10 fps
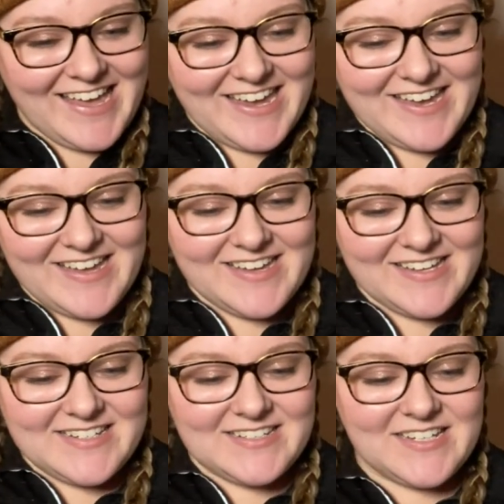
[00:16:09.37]

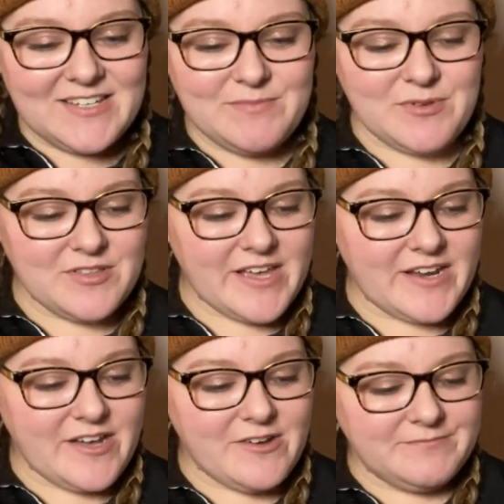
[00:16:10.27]
and pull that
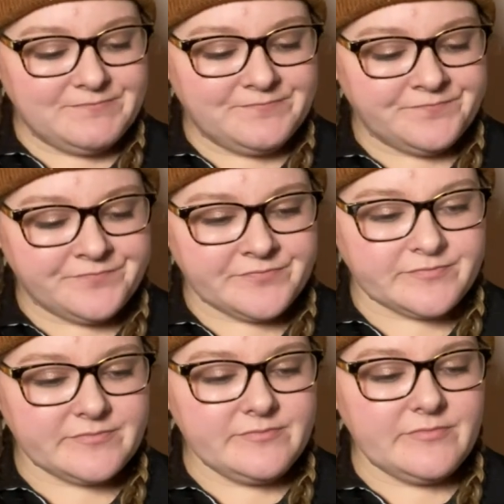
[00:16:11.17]
out.
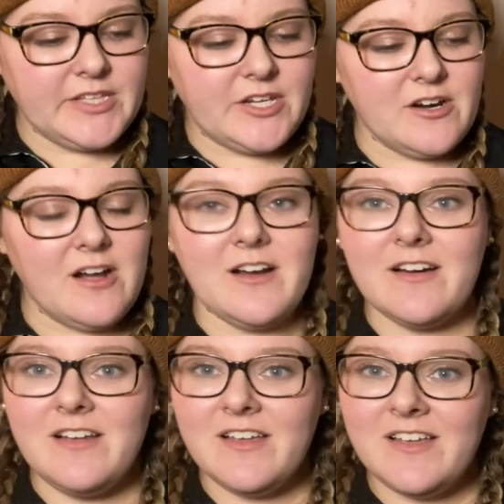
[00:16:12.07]
Here
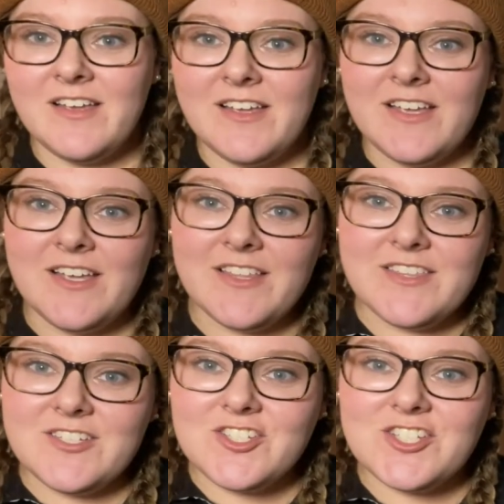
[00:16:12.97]
are
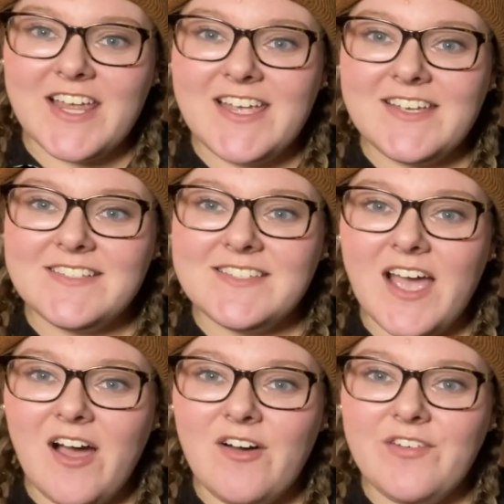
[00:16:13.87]
the shades.
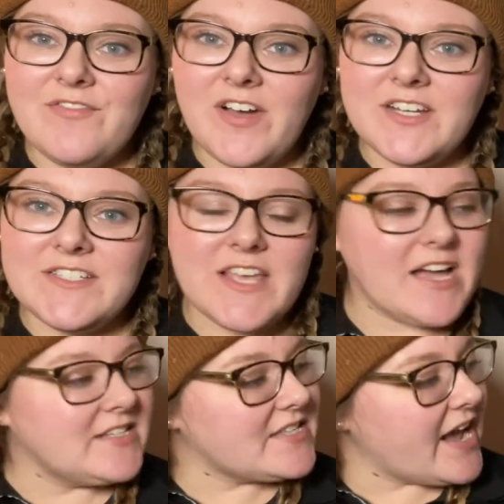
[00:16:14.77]
How fun is
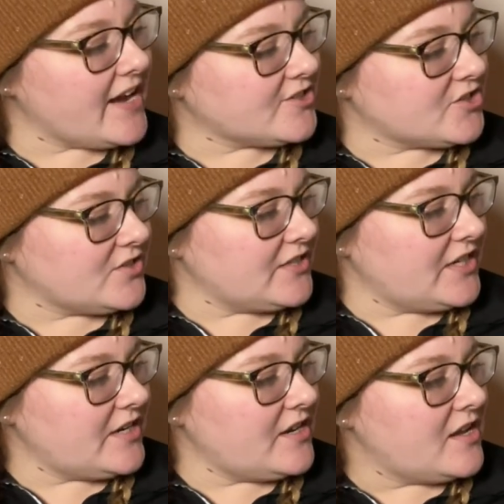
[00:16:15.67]
that? It's
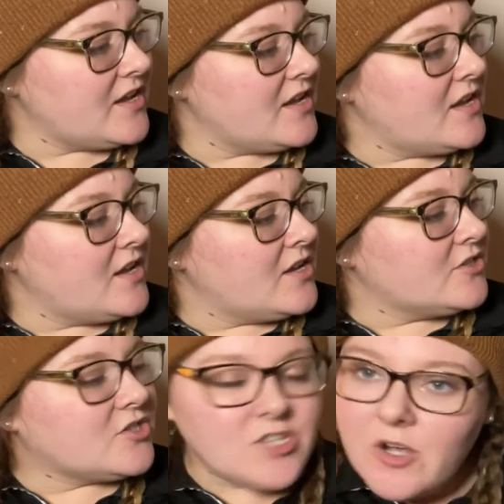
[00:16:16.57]
actually
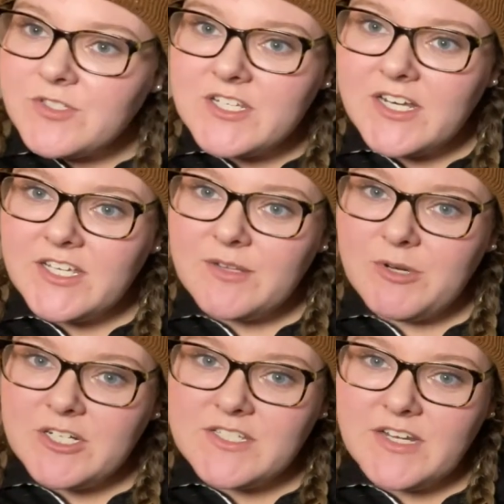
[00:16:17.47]
so stunning in
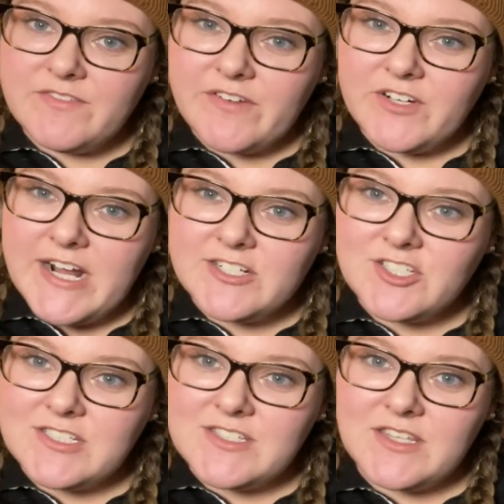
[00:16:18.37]
person. I've never
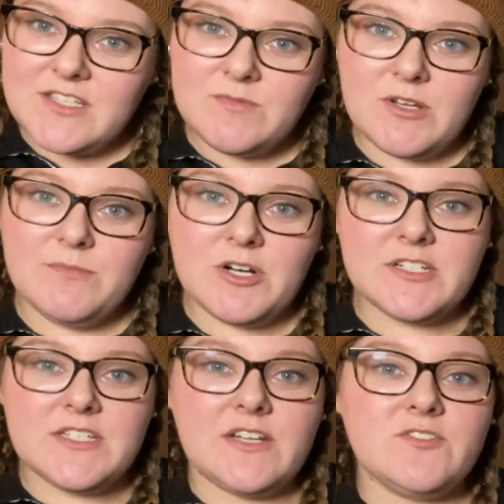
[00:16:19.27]
actually seen this one in
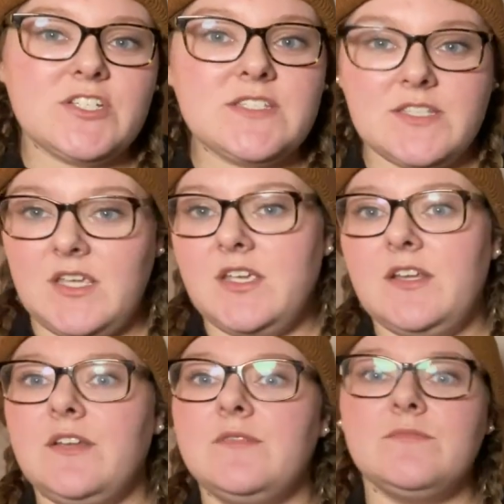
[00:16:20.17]
person. I've just
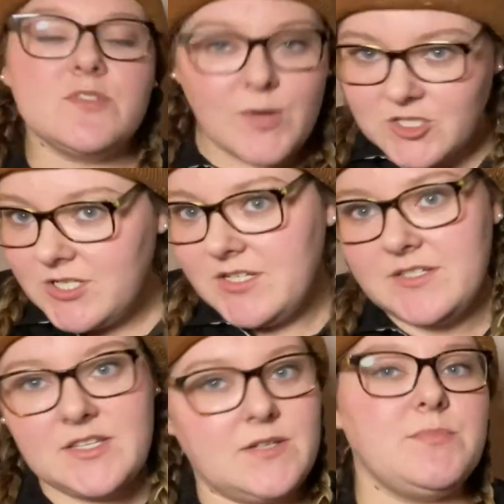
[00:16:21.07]
seen swatches
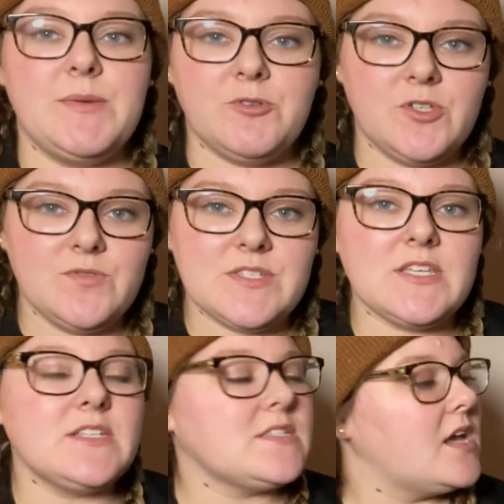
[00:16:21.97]
and people use
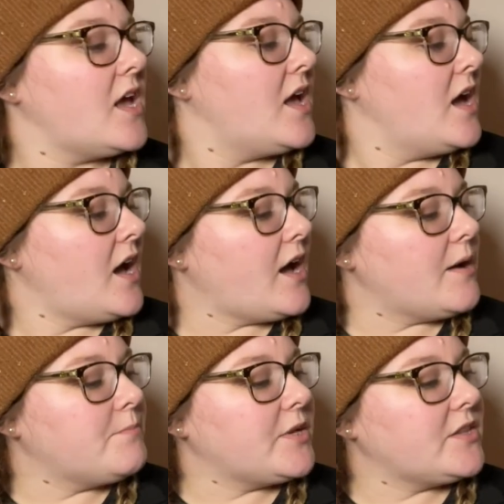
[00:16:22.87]
this.
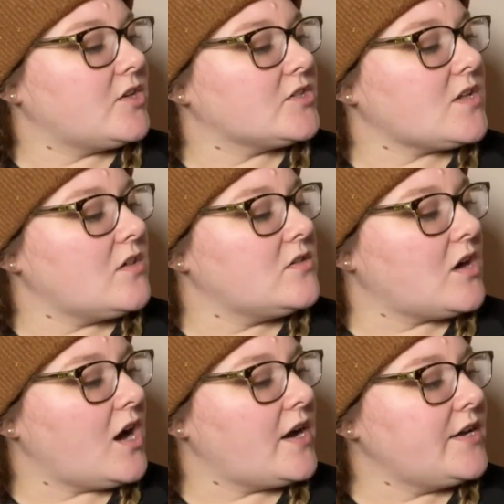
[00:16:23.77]
Um, but there's a
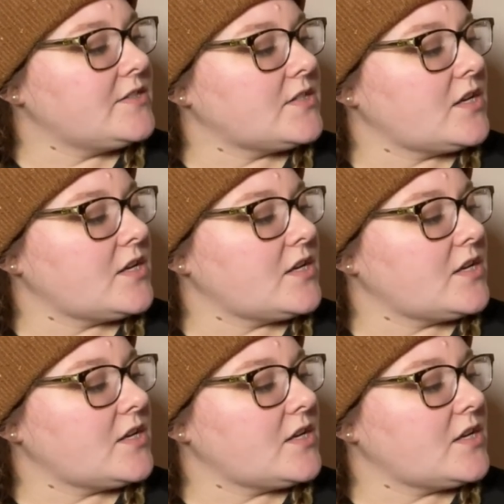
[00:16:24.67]
lot.